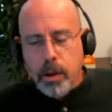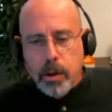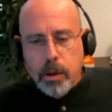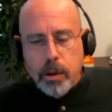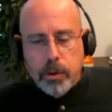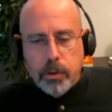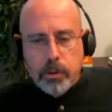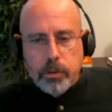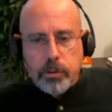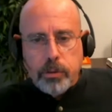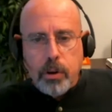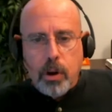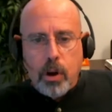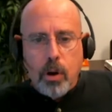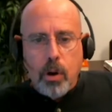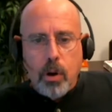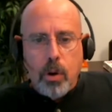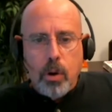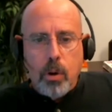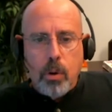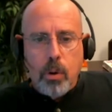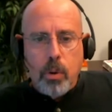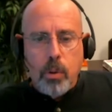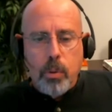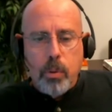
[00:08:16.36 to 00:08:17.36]

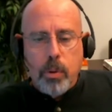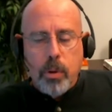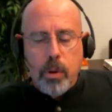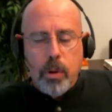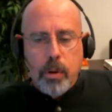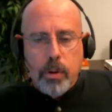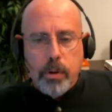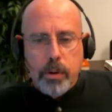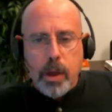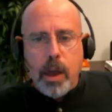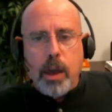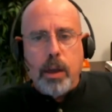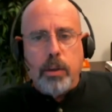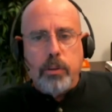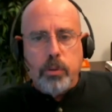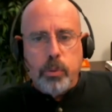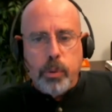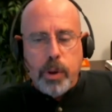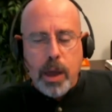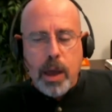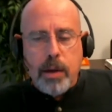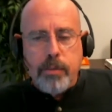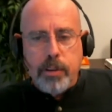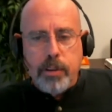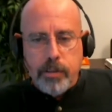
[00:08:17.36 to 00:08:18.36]
So yes, we
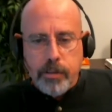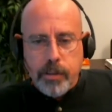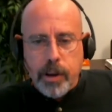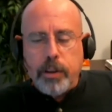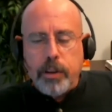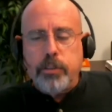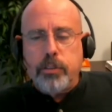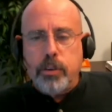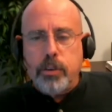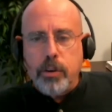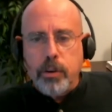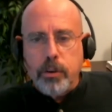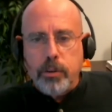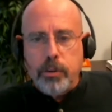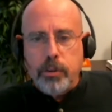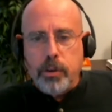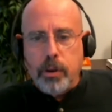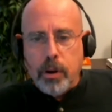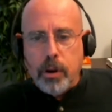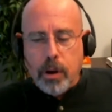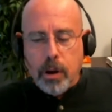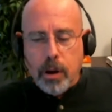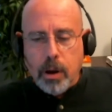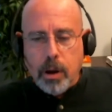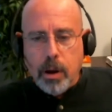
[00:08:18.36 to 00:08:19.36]
have investors.
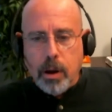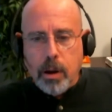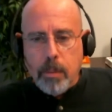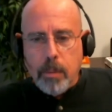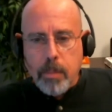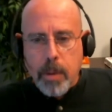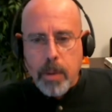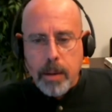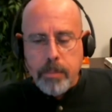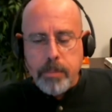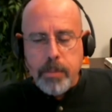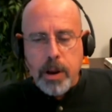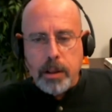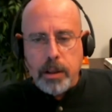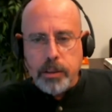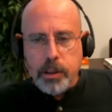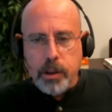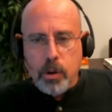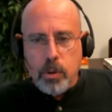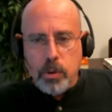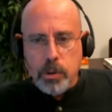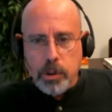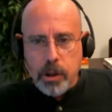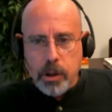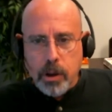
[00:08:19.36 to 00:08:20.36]
I'm not the
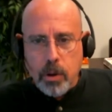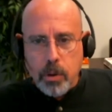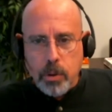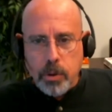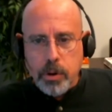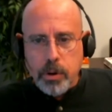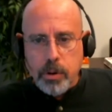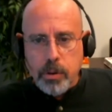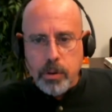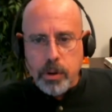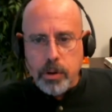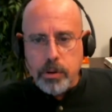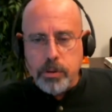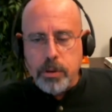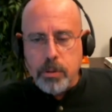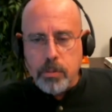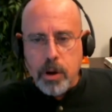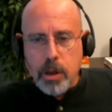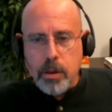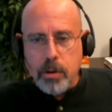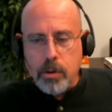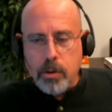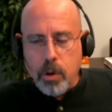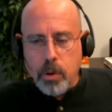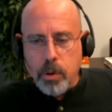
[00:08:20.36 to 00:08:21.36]
only owner. There's some
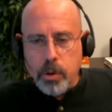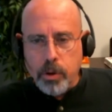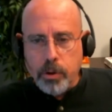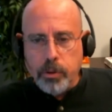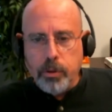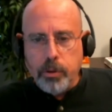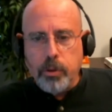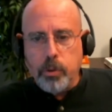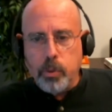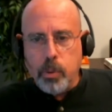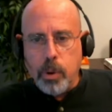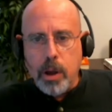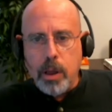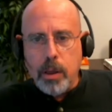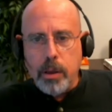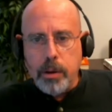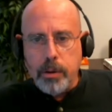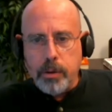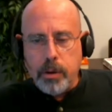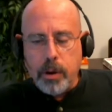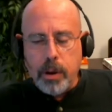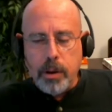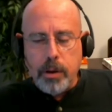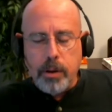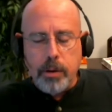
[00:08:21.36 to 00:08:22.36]
other owners as well,
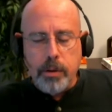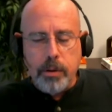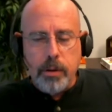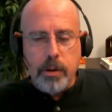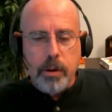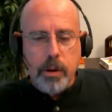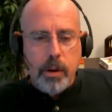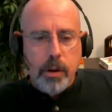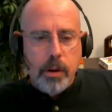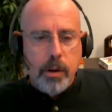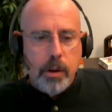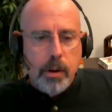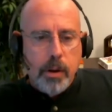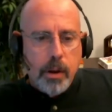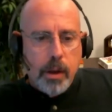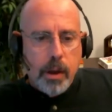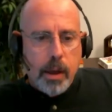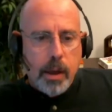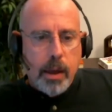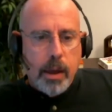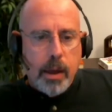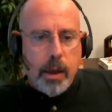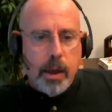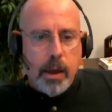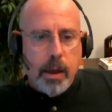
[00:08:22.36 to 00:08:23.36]

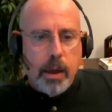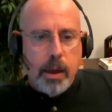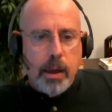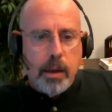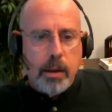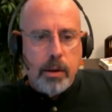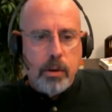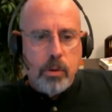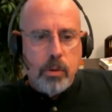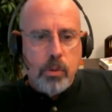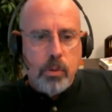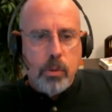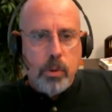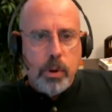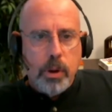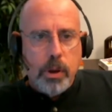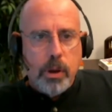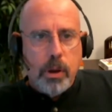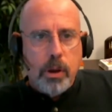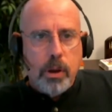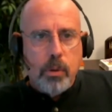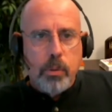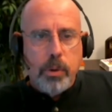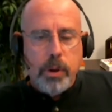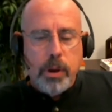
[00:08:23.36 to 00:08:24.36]
and
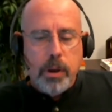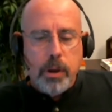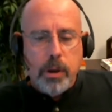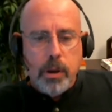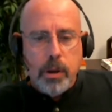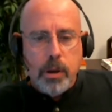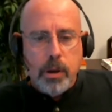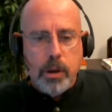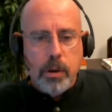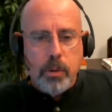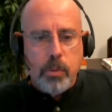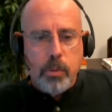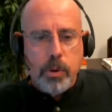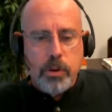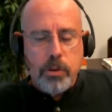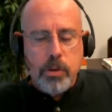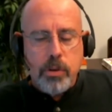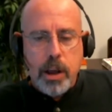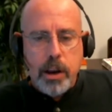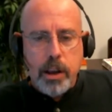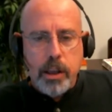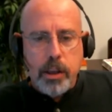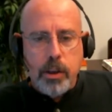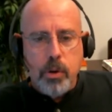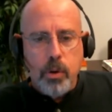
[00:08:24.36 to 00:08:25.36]
we
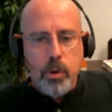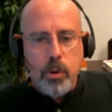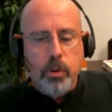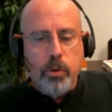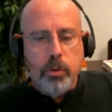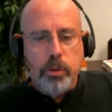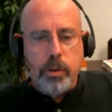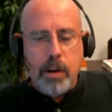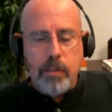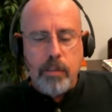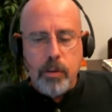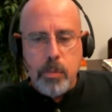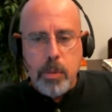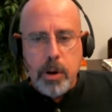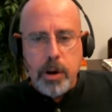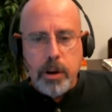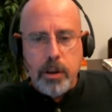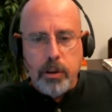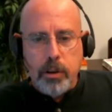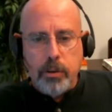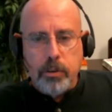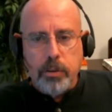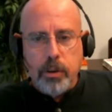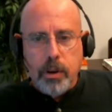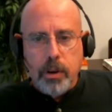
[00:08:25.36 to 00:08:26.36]
try to use
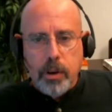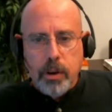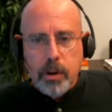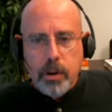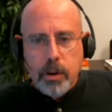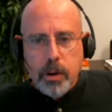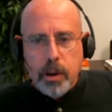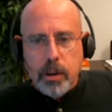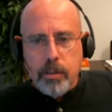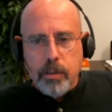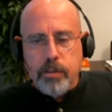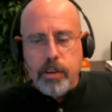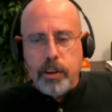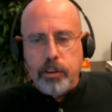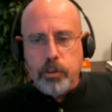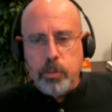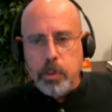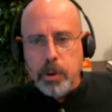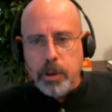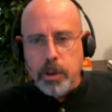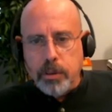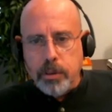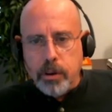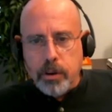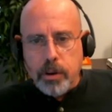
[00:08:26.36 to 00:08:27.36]
everybody's
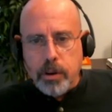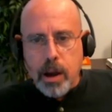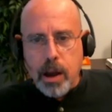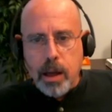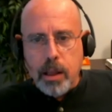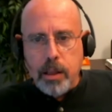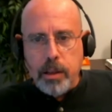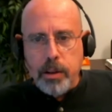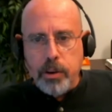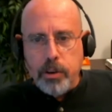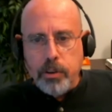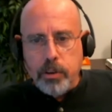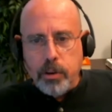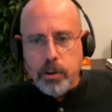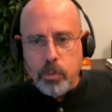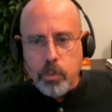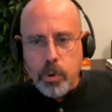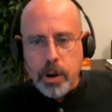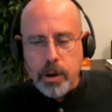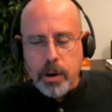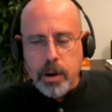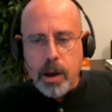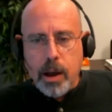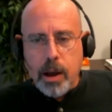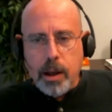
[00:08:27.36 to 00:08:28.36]
investment, their knowledge and
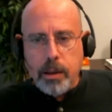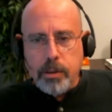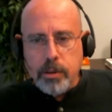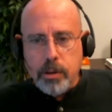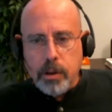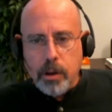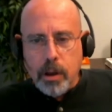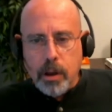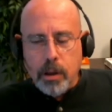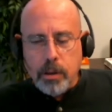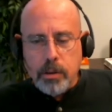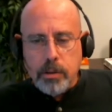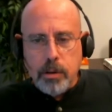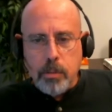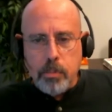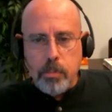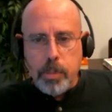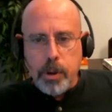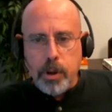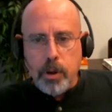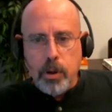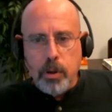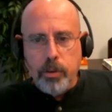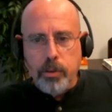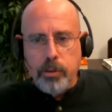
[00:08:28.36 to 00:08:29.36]
whatnot to
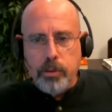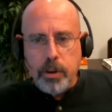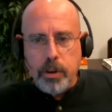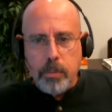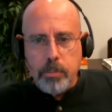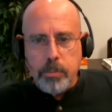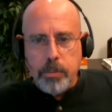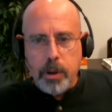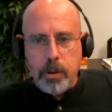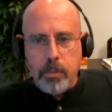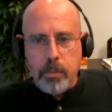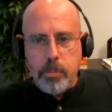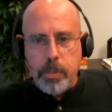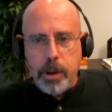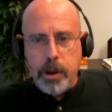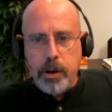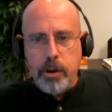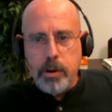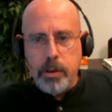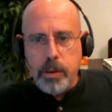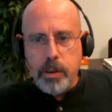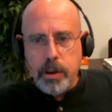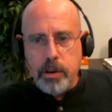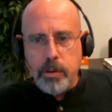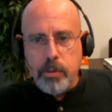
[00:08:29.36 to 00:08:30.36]
build something
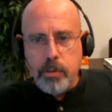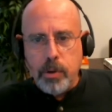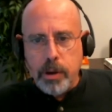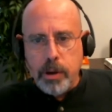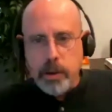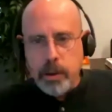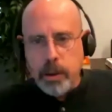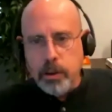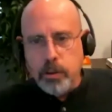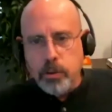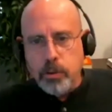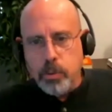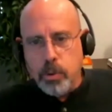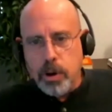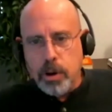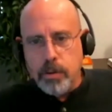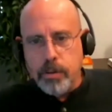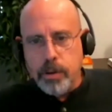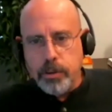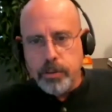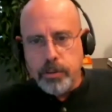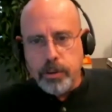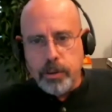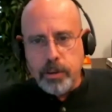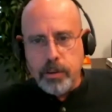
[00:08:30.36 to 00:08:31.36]
bigger than each one of
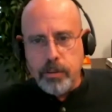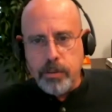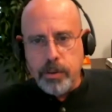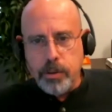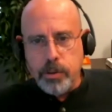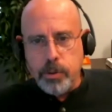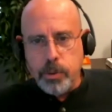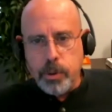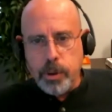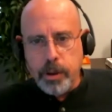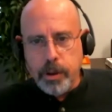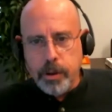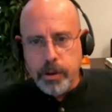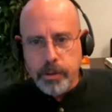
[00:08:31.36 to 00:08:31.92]
us individually.